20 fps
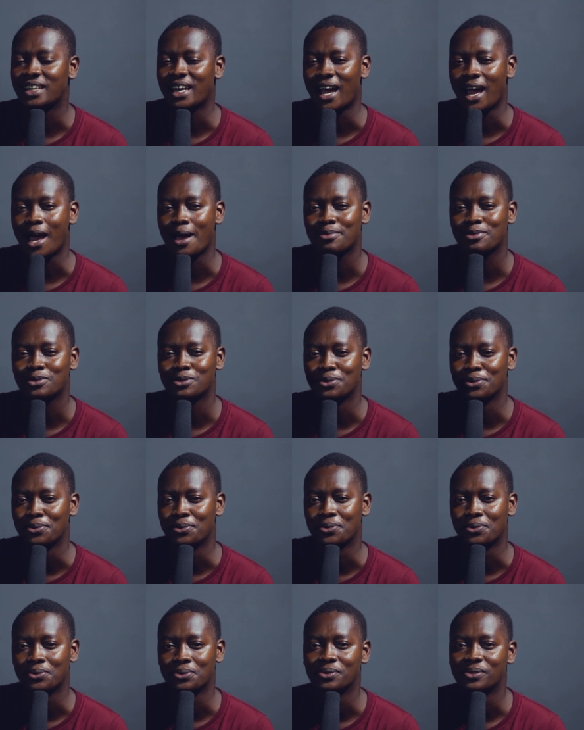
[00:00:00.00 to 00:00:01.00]
the app's
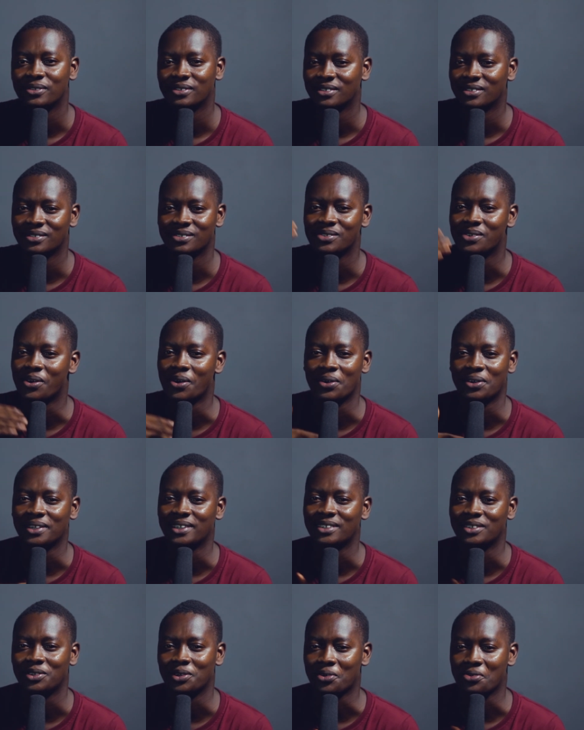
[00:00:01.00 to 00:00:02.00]
logo
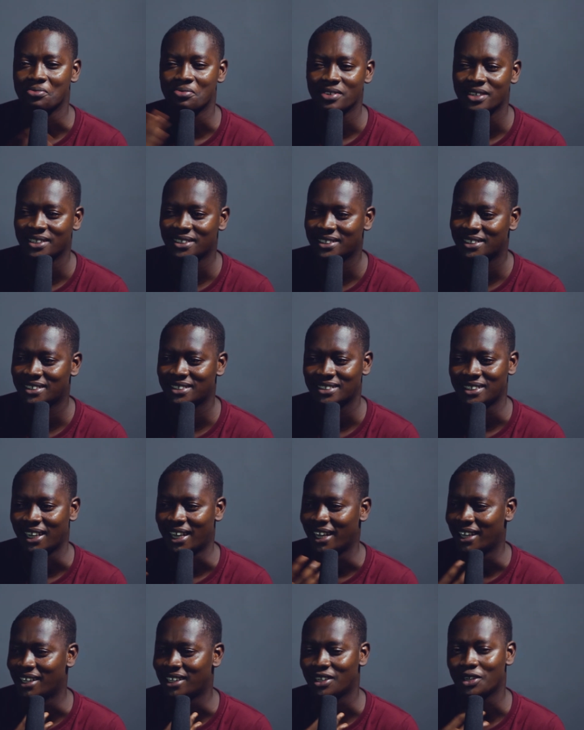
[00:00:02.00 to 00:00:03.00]
on your wrists.
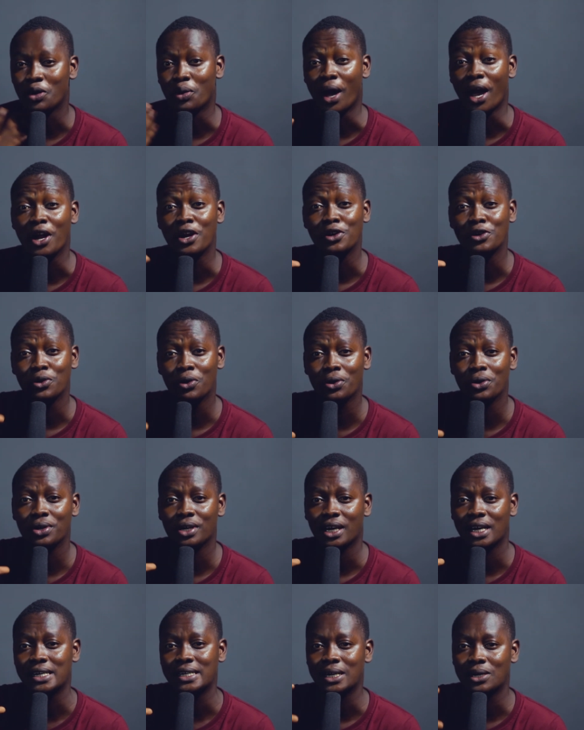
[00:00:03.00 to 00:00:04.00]
Like, you, I know you
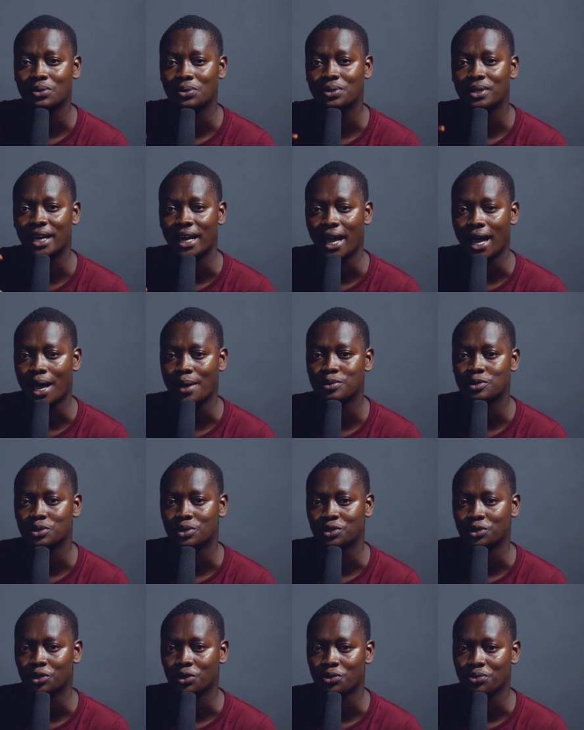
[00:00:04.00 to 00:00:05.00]
can download the apps
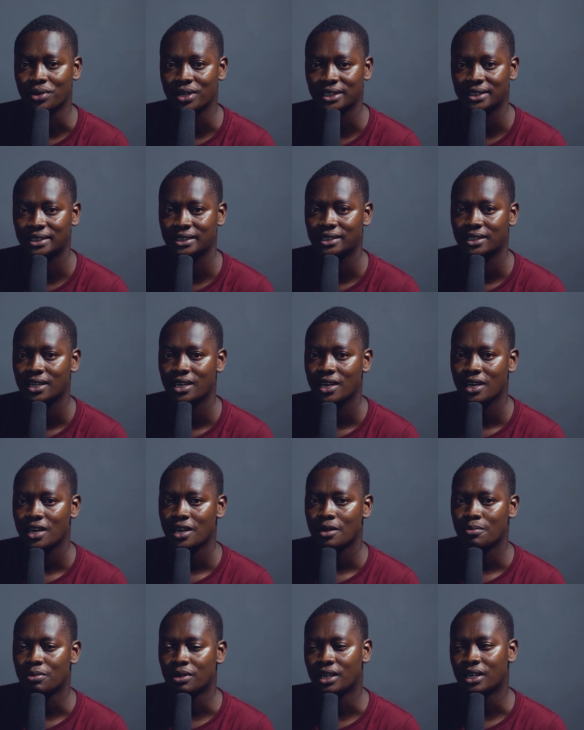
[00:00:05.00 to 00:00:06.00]
on your wrist,
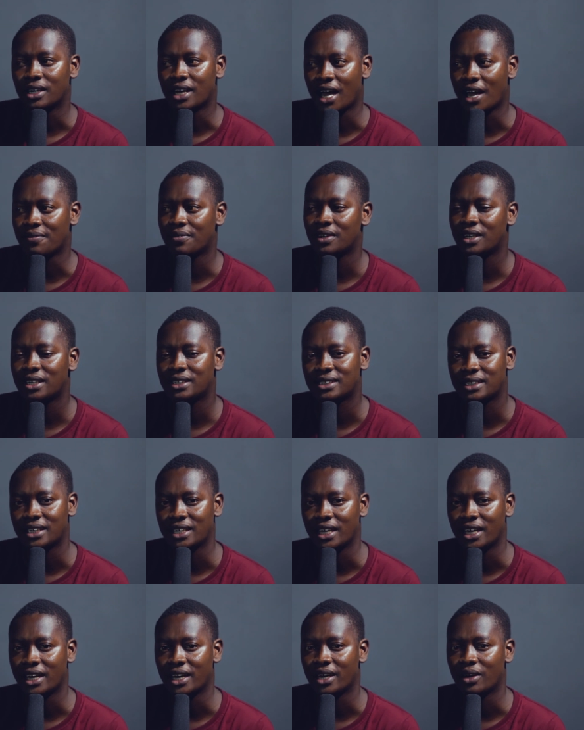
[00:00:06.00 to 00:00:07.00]
but then having it
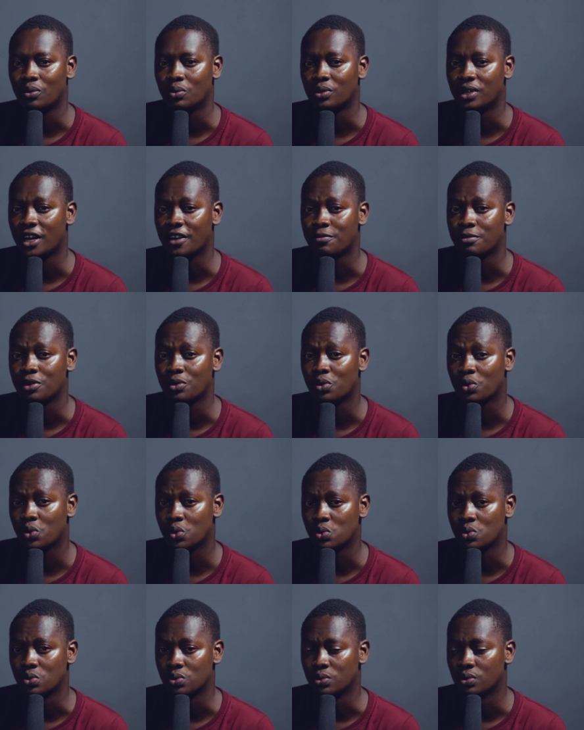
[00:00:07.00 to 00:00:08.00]
here would have been
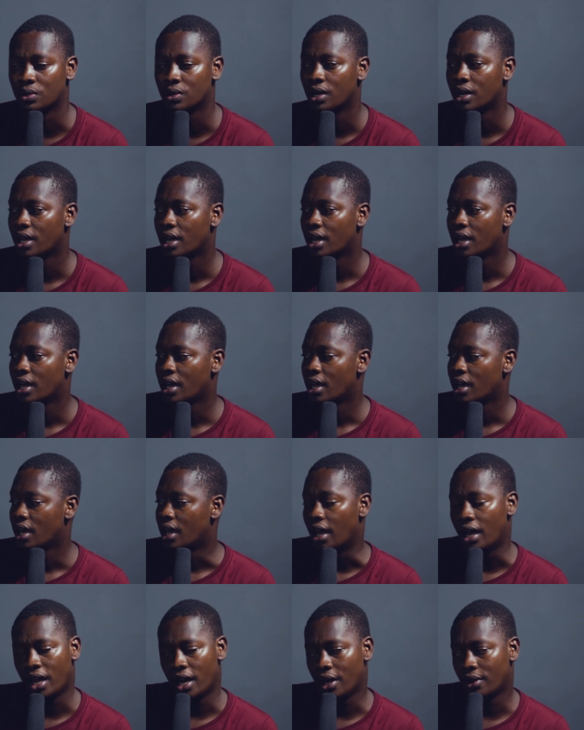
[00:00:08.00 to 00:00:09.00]
cool.
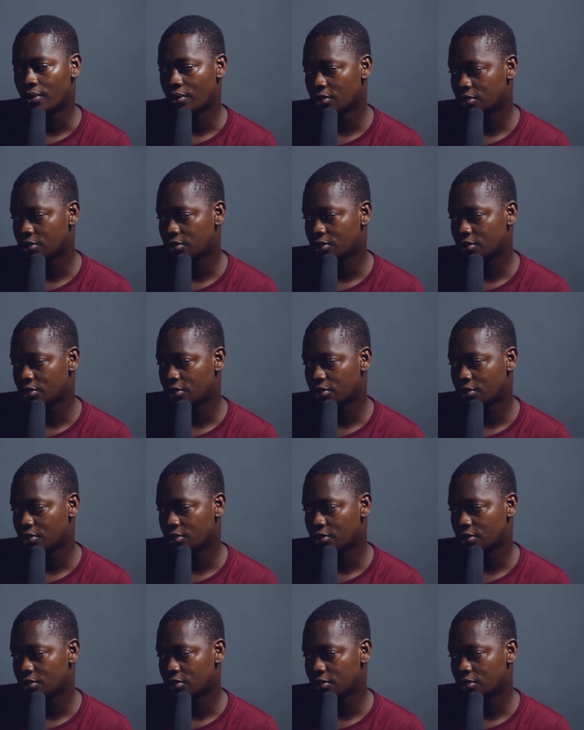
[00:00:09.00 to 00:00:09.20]
And